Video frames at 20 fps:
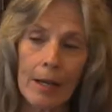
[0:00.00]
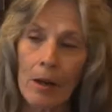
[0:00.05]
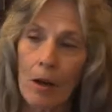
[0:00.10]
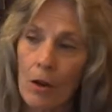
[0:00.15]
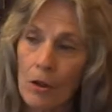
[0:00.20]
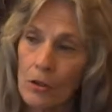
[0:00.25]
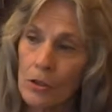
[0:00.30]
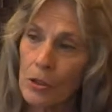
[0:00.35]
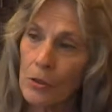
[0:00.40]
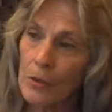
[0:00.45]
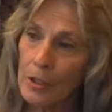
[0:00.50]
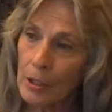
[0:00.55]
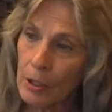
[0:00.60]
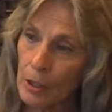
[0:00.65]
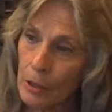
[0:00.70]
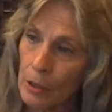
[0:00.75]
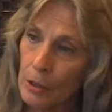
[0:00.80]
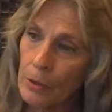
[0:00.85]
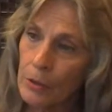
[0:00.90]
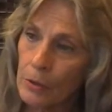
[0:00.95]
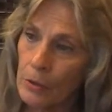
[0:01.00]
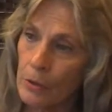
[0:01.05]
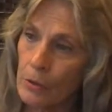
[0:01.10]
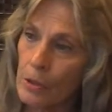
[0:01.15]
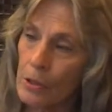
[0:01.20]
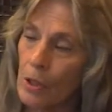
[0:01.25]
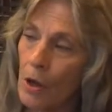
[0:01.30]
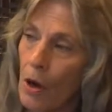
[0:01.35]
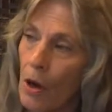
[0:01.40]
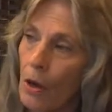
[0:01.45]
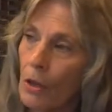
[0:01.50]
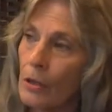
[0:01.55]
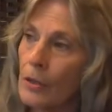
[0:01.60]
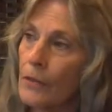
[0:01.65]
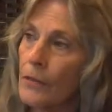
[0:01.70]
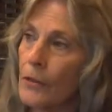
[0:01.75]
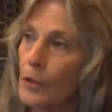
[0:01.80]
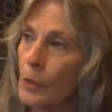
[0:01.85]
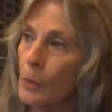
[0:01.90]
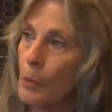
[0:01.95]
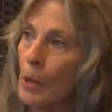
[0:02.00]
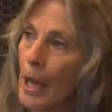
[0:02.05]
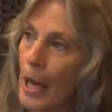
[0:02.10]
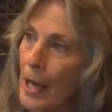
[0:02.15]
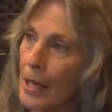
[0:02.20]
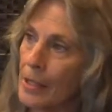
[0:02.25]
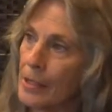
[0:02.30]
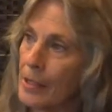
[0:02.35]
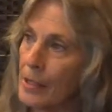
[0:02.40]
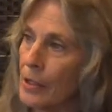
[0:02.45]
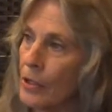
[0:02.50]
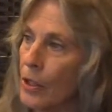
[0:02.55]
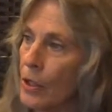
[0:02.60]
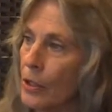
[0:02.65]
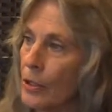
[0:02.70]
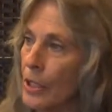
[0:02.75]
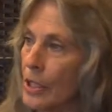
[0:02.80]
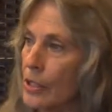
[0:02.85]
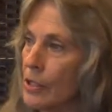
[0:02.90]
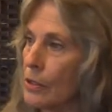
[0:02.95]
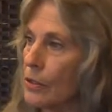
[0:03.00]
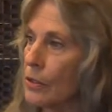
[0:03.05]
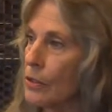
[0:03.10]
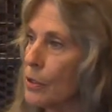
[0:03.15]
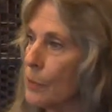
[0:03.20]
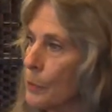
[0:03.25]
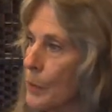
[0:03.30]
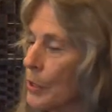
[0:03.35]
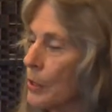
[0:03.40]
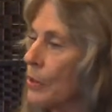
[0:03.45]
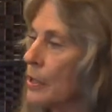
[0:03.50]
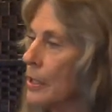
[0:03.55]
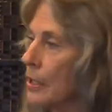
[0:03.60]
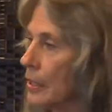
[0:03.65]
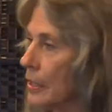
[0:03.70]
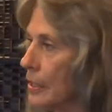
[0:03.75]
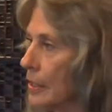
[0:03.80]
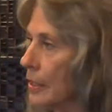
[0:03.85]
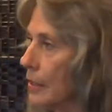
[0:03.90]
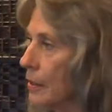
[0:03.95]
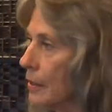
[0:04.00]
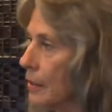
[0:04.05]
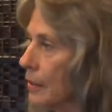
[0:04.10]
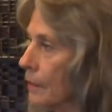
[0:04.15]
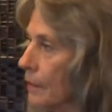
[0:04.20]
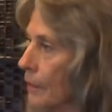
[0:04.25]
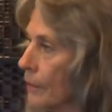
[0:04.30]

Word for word: also includes all of your past incarnational experiences.